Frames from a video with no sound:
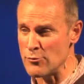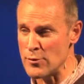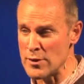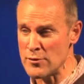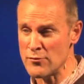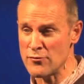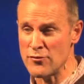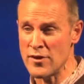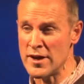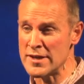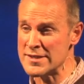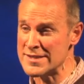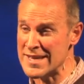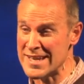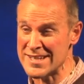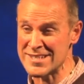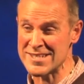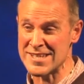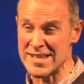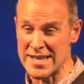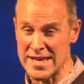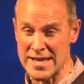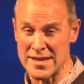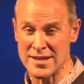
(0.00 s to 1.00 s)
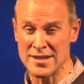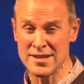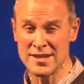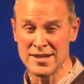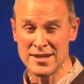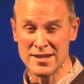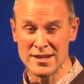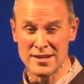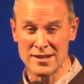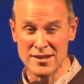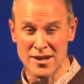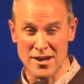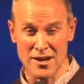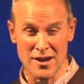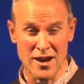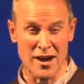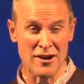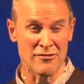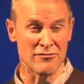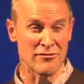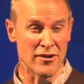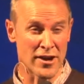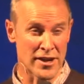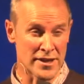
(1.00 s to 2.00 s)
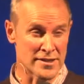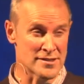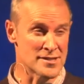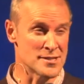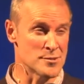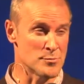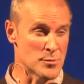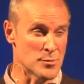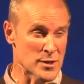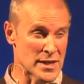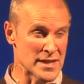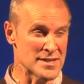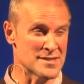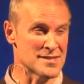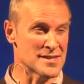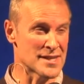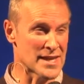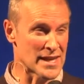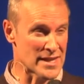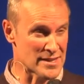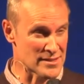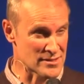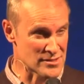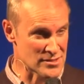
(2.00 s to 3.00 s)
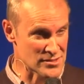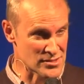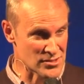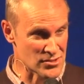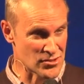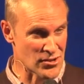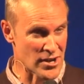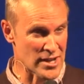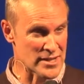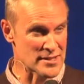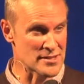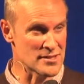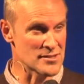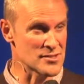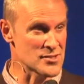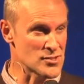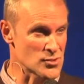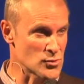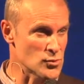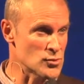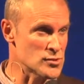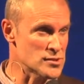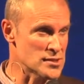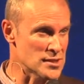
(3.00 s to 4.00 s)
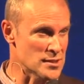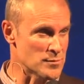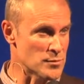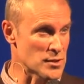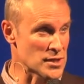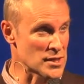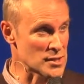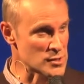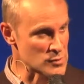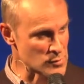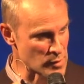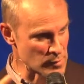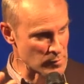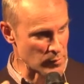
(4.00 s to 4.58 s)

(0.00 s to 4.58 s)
We find actually our finances begin to get straight and sorted because we're